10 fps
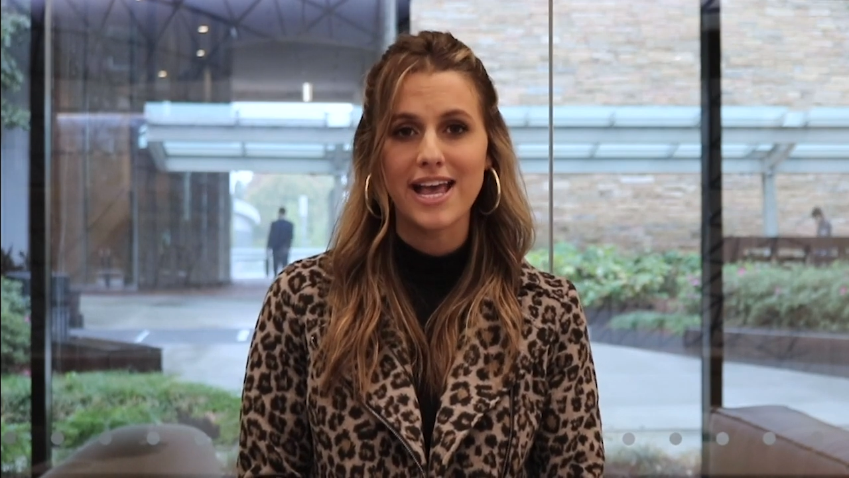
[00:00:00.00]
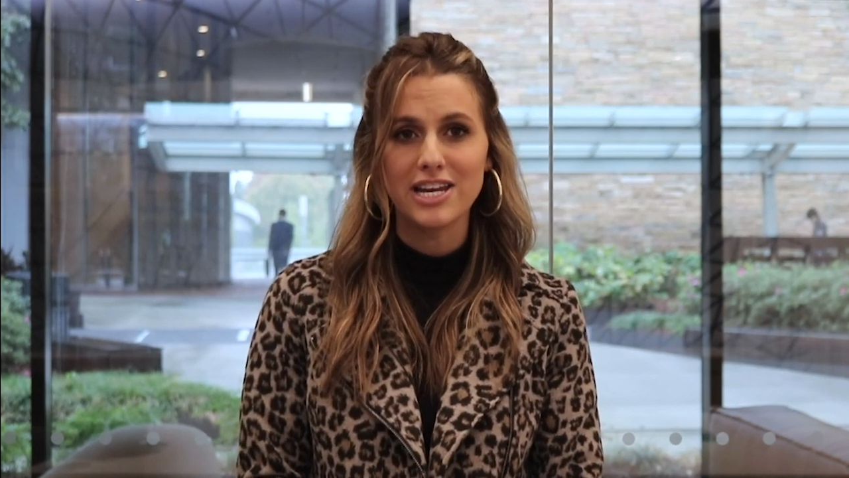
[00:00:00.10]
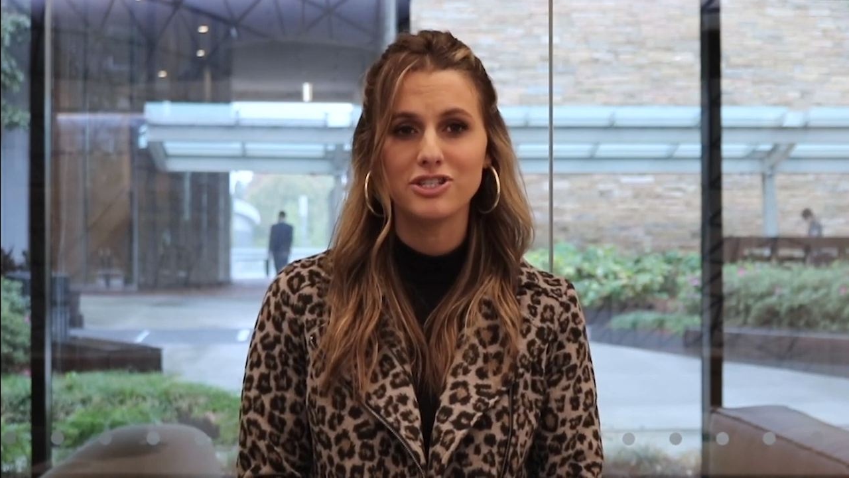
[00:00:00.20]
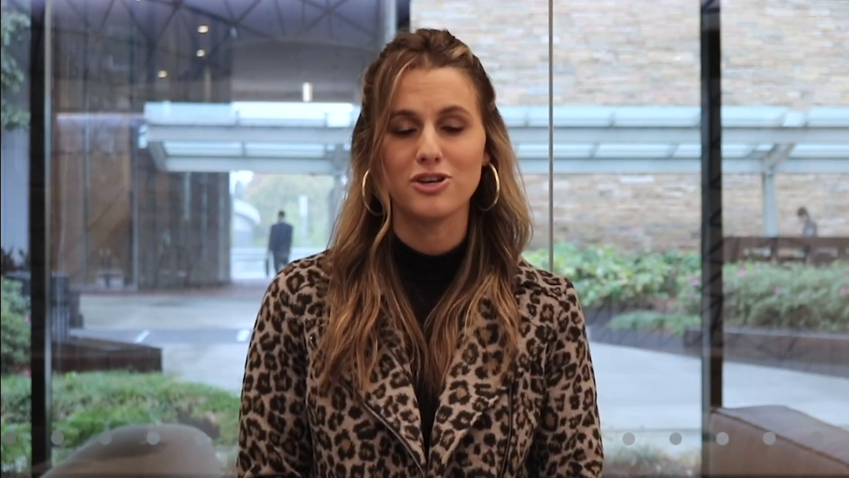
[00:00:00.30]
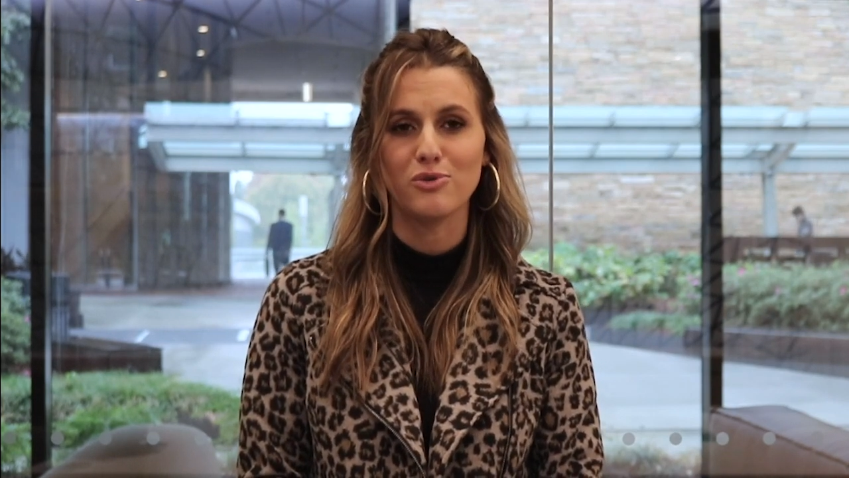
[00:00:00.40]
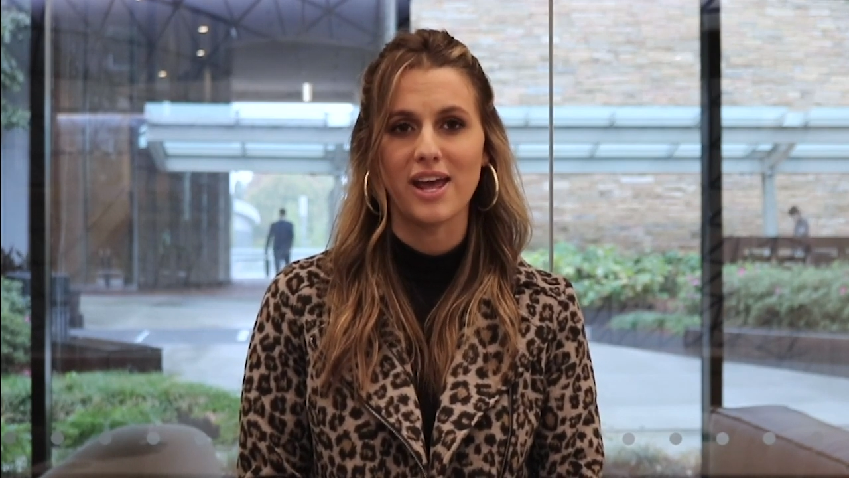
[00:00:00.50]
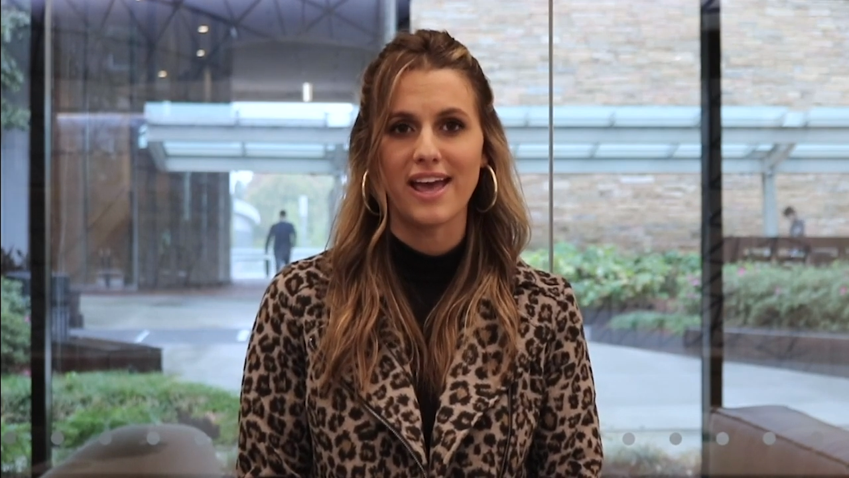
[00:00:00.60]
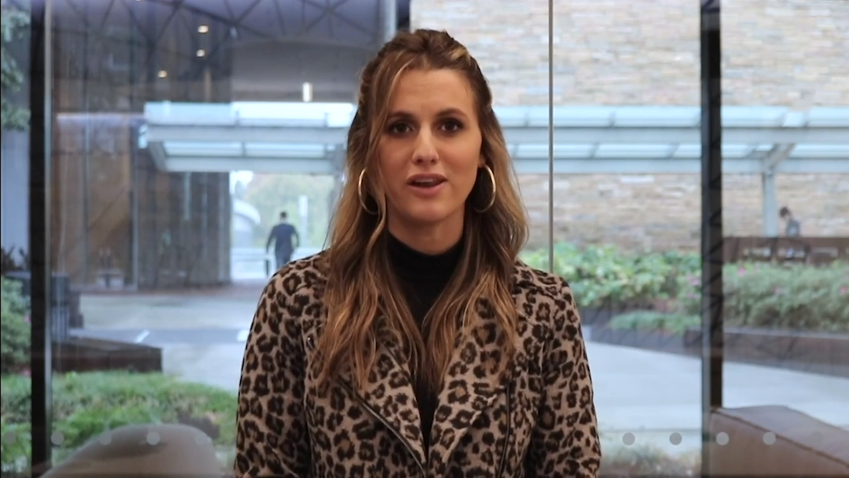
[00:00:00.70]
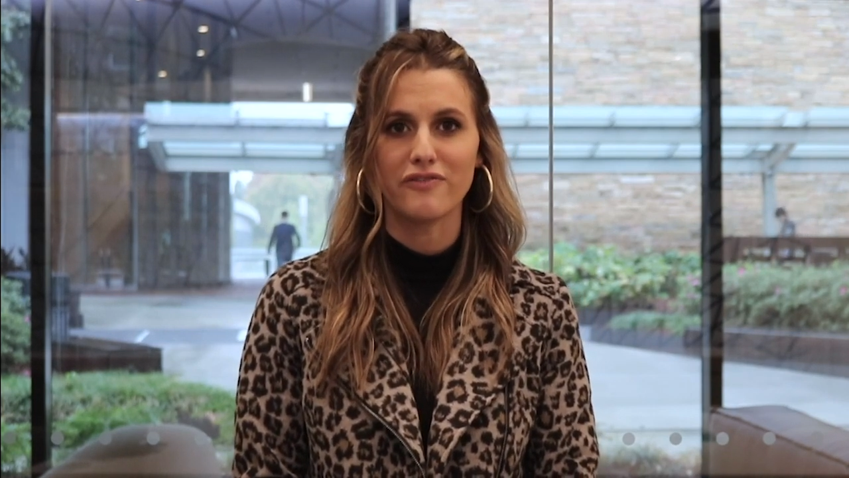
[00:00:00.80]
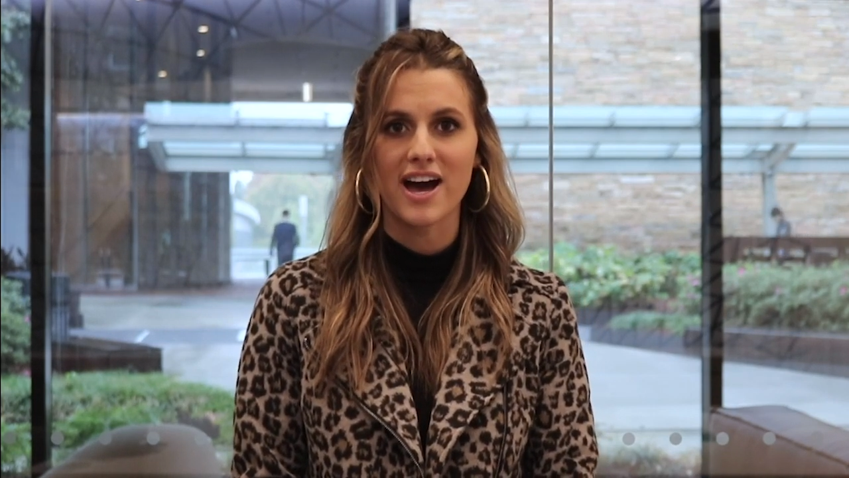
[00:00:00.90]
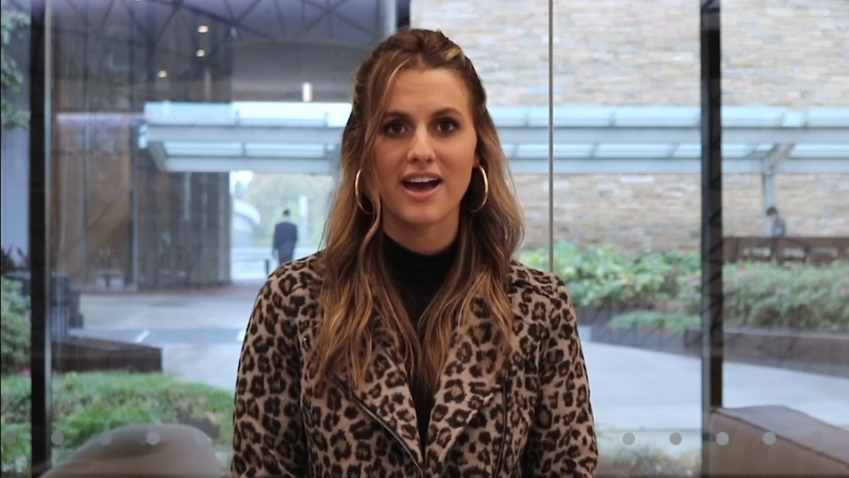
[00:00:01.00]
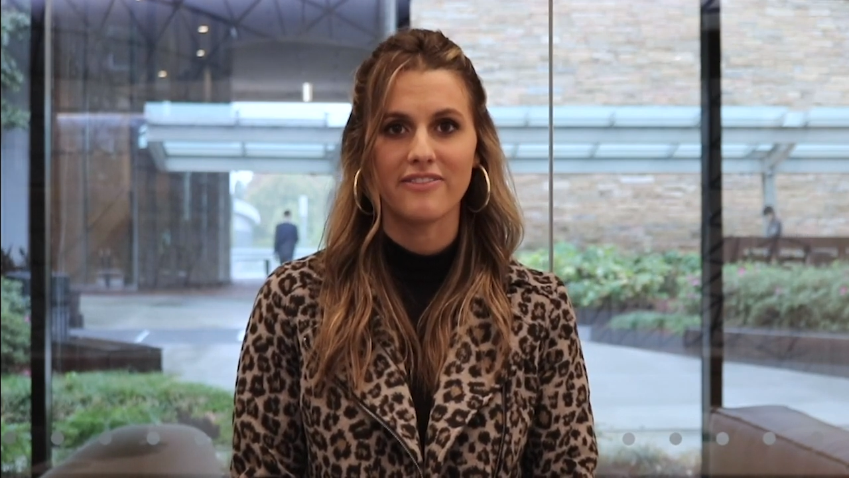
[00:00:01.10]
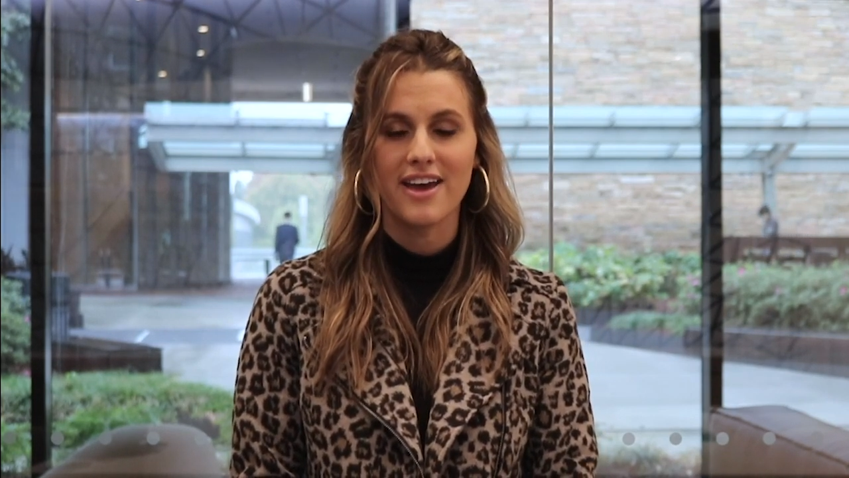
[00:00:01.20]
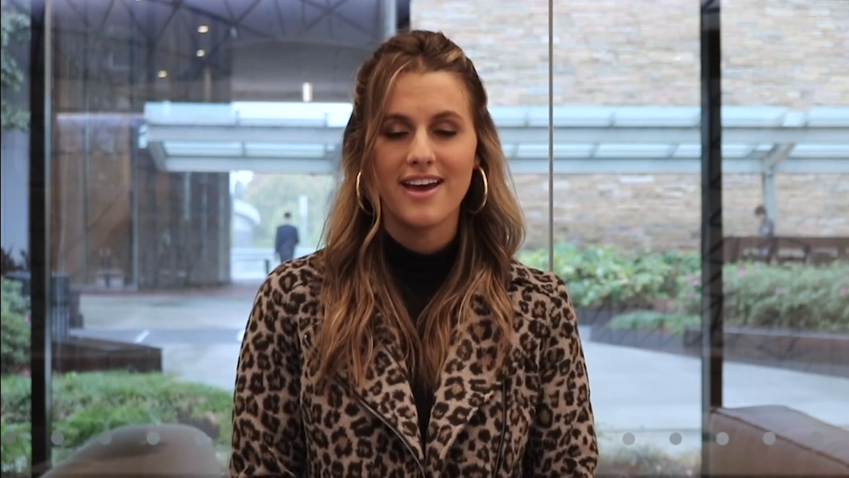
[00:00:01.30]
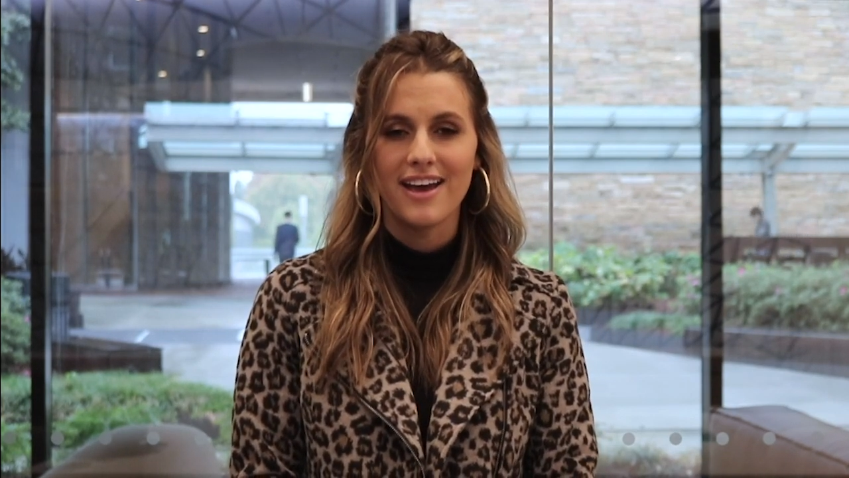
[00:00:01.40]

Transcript: 82 to 85,